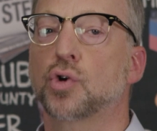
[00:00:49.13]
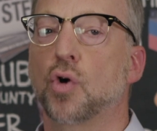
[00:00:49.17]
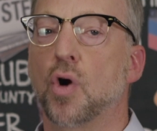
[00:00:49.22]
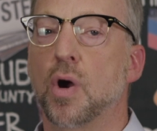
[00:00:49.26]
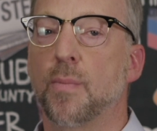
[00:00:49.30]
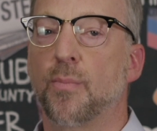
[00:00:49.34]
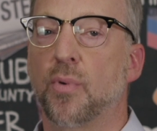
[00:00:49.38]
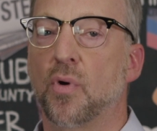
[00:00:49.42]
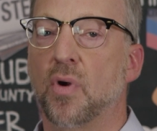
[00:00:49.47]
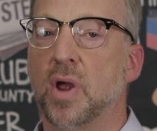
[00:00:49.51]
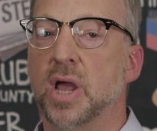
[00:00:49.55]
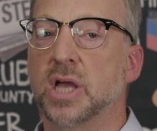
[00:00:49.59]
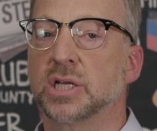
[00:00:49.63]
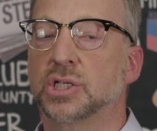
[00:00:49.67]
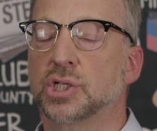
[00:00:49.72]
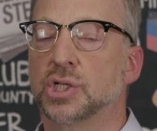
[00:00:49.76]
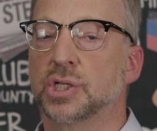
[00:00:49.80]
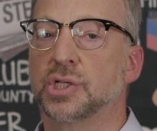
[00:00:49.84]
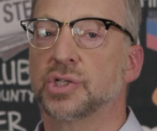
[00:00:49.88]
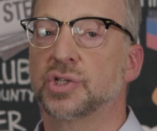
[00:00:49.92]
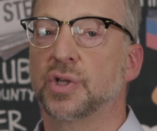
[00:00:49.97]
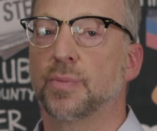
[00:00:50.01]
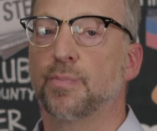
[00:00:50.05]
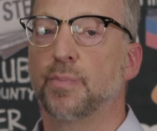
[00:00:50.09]

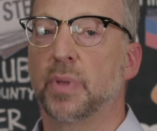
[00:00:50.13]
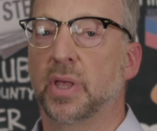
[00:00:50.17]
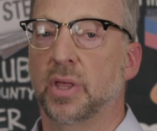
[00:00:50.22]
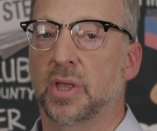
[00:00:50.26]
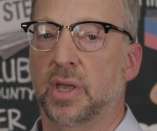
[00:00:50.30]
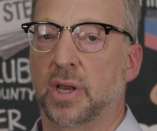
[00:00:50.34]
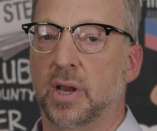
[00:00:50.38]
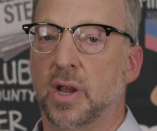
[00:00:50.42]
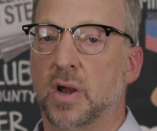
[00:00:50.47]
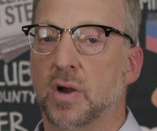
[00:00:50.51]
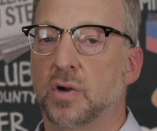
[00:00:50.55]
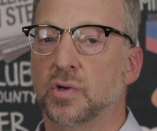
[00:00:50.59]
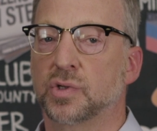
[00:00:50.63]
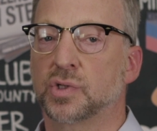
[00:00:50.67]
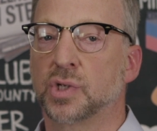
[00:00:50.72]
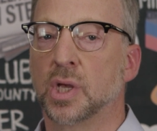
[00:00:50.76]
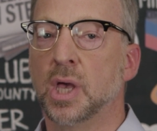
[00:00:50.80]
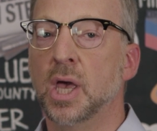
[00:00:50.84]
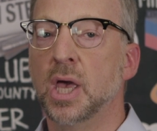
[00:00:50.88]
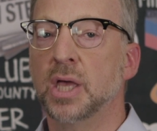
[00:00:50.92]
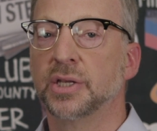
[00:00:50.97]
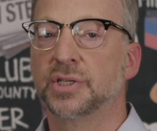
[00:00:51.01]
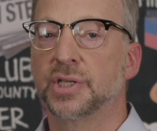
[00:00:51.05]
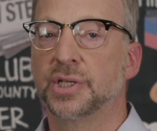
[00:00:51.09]
corporations and billionaires
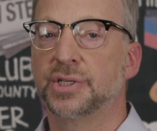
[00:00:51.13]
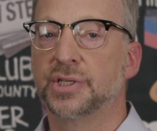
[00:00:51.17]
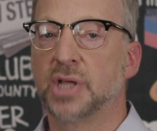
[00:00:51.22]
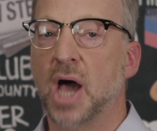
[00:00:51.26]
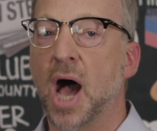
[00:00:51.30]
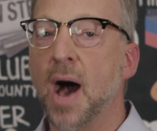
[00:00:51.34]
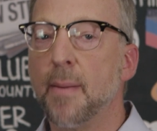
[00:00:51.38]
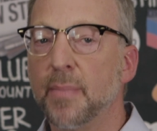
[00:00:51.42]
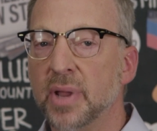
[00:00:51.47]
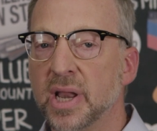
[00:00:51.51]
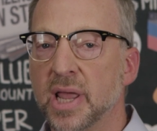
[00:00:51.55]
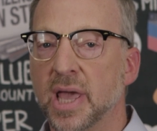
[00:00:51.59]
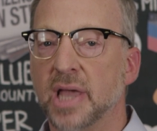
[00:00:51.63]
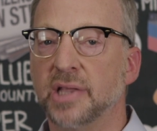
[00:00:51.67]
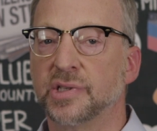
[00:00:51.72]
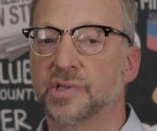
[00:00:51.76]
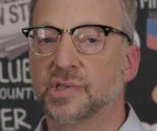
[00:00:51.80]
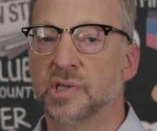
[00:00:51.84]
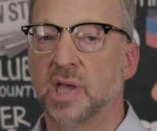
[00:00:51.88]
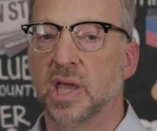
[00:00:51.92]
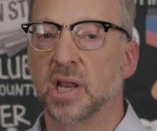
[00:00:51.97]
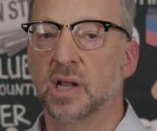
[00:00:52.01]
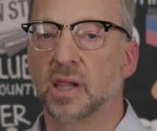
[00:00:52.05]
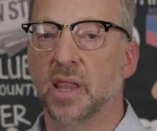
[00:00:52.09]
to dominate
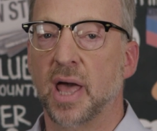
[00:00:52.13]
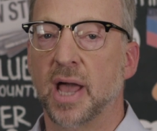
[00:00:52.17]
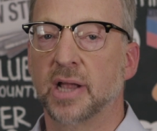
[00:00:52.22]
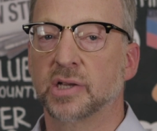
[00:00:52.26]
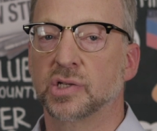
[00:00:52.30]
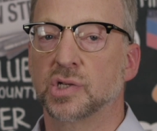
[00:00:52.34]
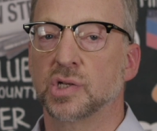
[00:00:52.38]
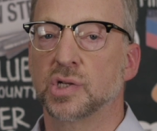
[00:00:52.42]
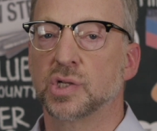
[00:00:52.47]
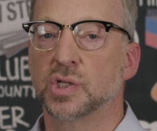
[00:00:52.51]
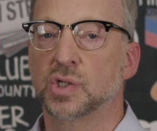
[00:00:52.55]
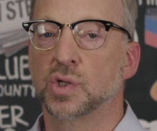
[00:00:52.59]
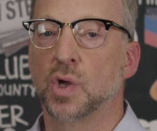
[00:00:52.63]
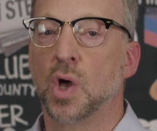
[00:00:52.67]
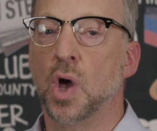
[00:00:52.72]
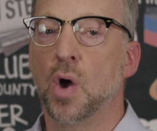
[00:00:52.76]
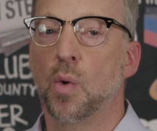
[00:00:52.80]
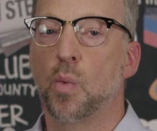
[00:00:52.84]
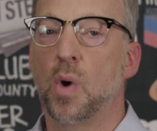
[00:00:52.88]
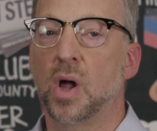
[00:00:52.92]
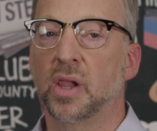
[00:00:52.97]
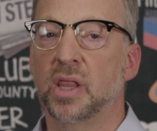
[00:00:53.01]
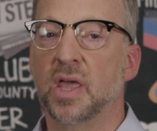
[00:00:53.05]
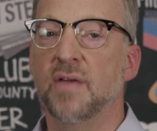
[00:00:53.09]
state elections
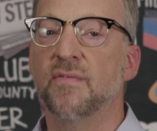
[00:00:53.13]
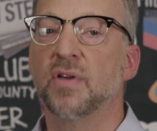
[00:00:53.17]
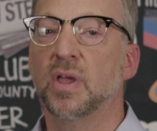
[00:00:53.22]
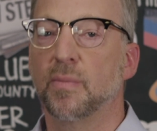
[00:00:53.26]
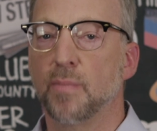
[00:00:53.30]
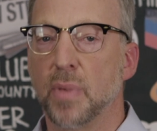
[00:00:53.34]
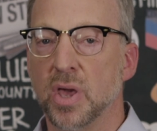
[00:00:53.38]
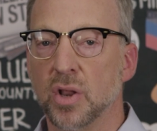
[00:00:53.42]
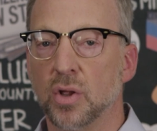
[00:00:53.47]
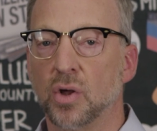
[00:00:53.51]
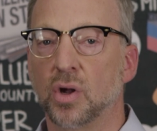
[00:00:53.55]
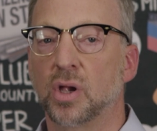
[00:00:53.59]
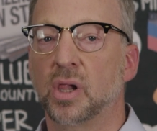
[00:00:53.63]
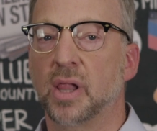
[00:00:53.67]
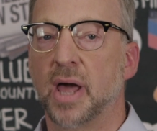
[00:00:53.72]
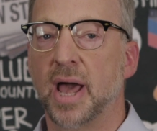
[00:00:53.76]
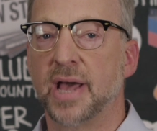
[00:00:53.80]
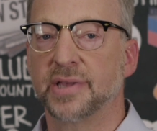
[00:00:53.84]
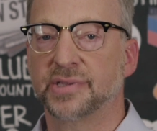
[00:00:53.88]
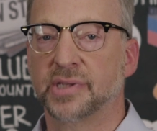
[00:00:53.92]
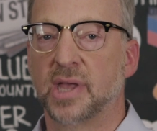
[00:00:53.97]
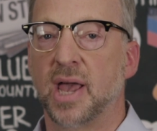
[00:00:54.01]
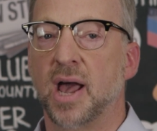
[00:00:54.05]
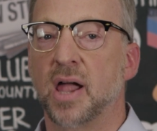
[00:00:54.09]
while leaving
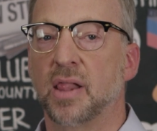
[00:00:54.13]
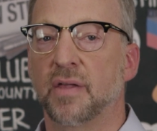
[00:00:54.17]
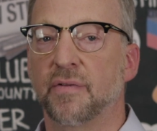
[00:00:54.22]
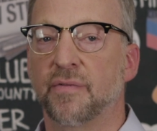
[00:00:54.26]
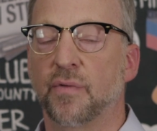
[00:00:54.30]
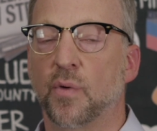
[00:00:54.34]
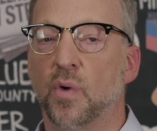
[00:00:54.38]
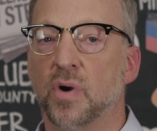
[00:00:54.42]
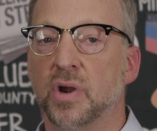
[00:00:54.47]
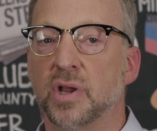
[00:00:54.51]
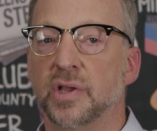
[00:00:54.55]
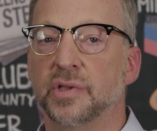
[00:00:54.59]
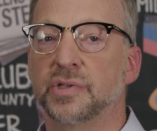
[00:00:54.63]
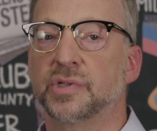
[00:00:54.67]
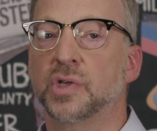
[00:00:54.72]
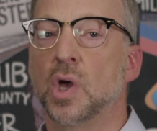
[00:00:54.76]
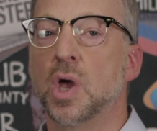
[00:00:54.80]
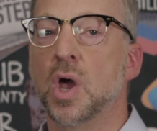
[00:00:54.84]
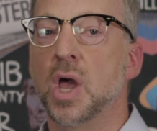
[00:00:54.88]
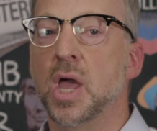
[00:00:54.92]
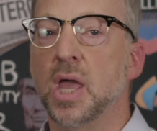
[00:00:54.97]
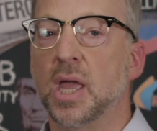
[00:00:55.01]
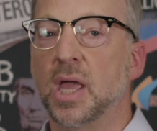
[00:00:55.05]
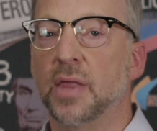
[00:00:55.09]
middle-class Californians
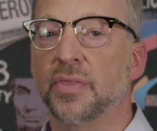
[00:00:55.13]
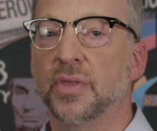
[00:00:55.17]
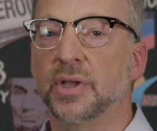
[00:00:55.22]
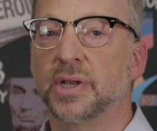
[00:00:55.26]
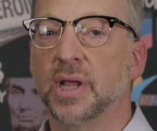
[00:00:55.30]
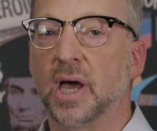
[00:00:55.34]
in the